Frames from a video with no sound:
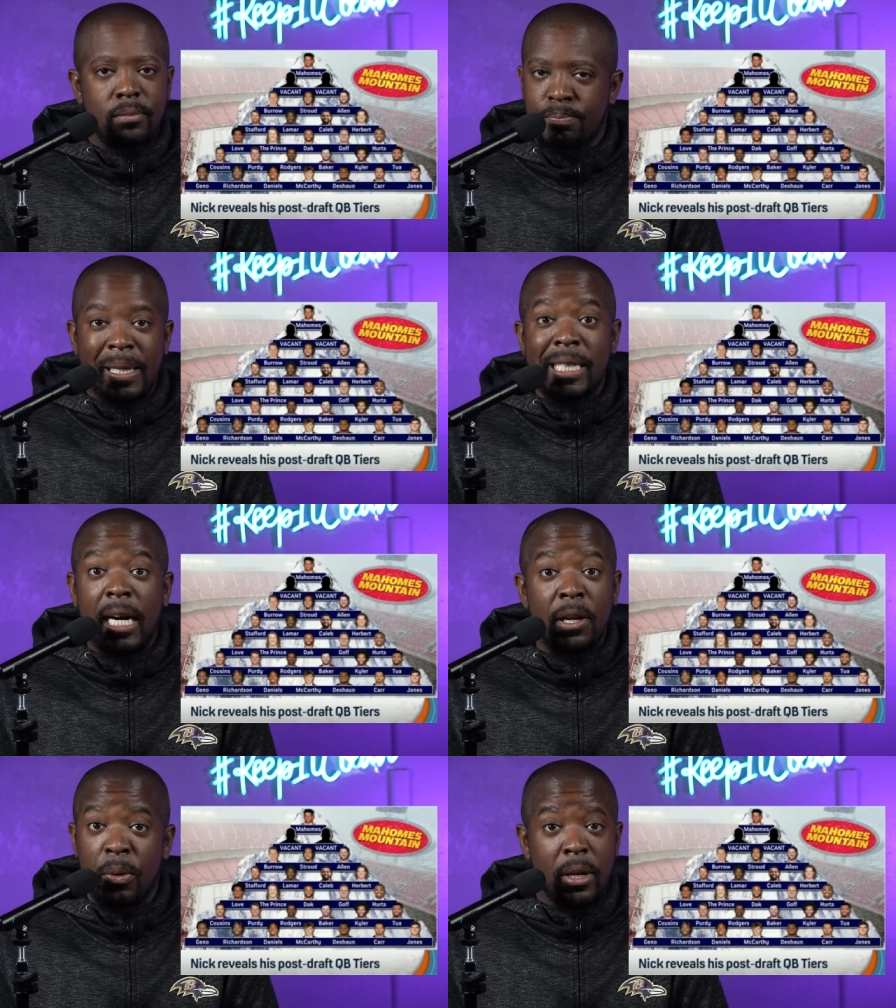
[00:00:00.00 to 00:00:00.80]
Be
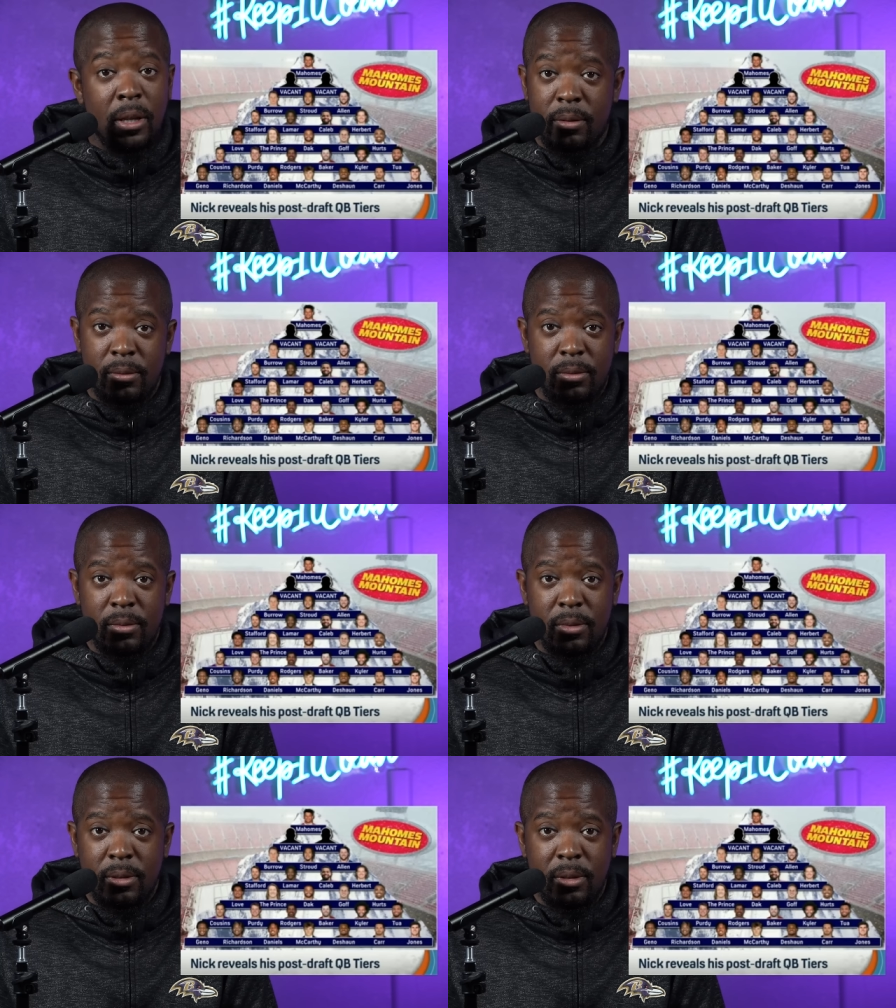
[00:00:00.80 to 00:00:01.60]
done with it.
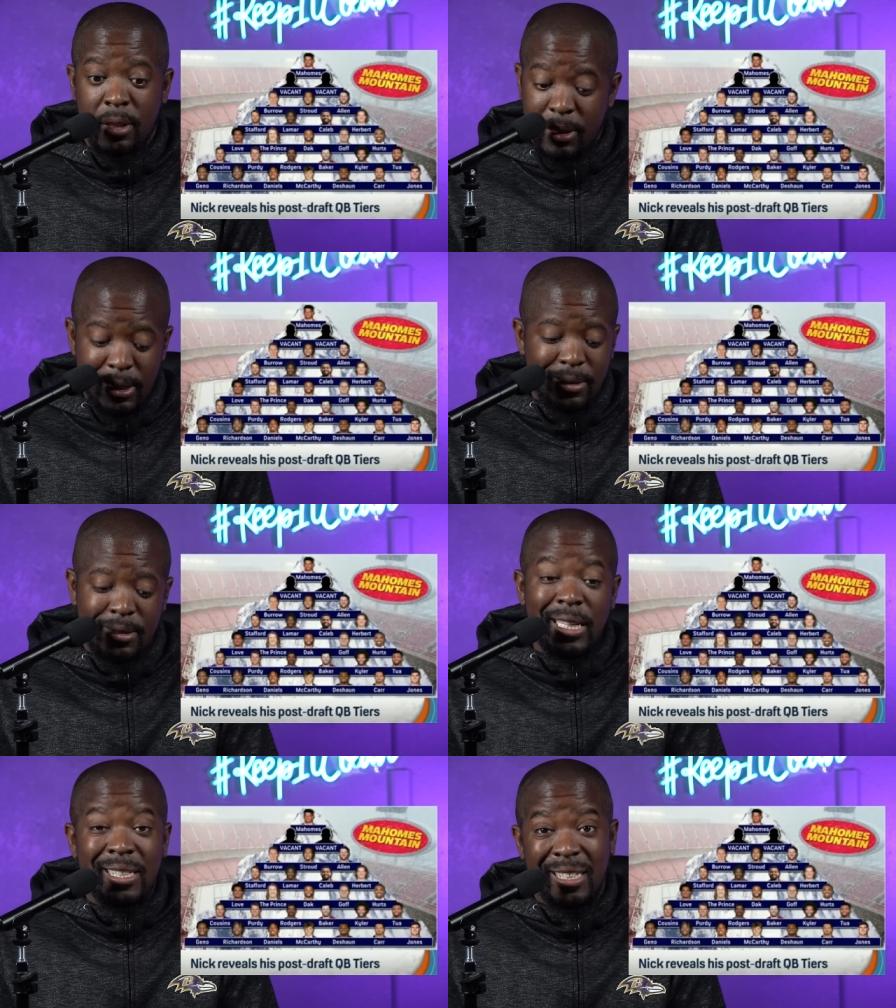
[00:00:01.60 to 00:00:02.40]
Cause this
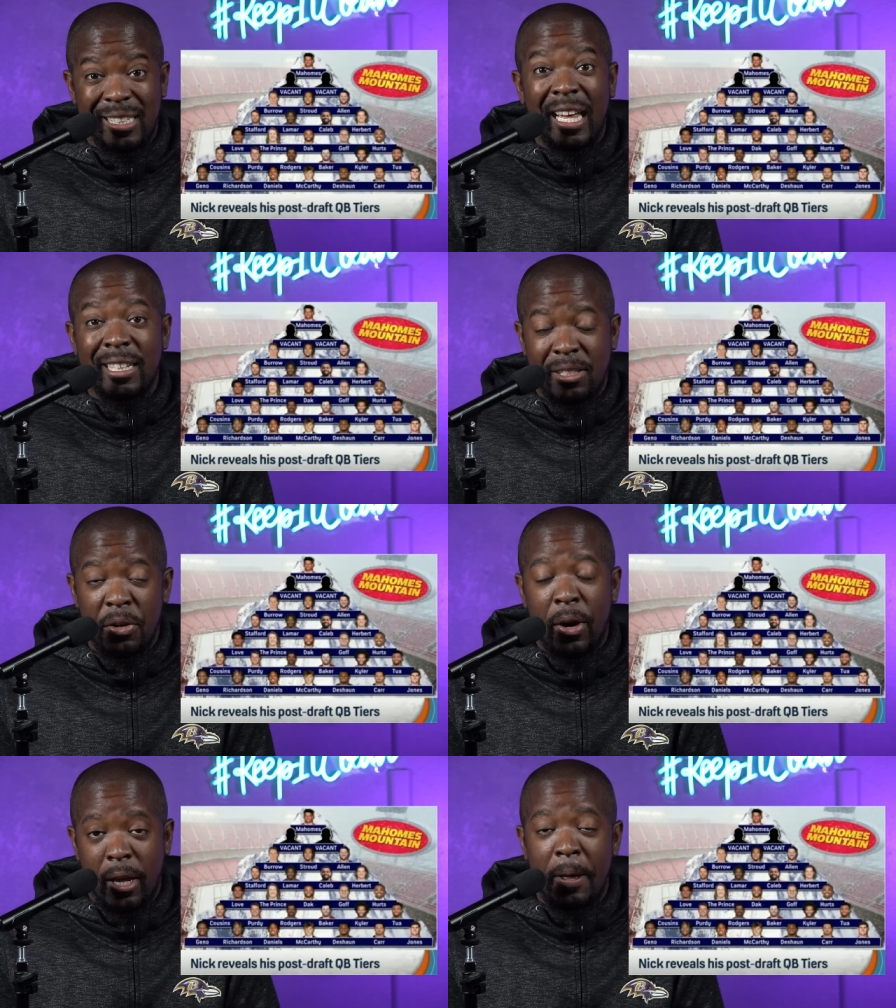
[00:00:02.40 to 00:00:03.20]
this is nasty
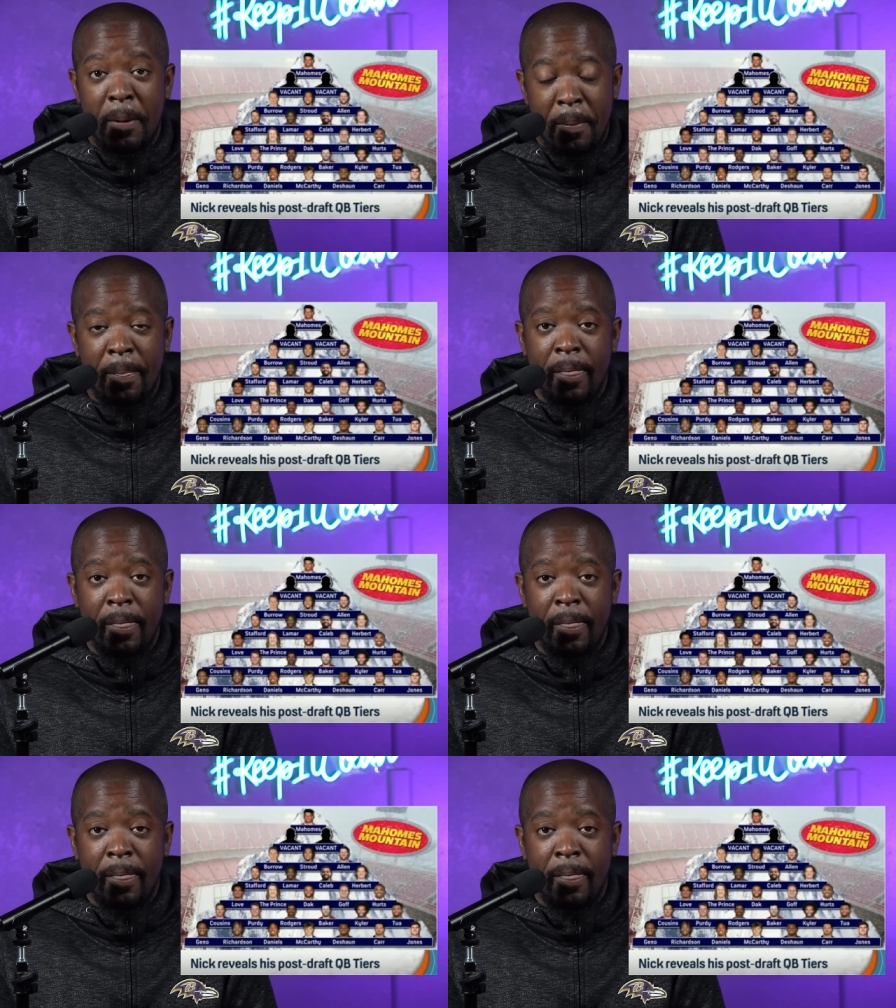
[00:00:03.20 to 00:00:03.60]
right here.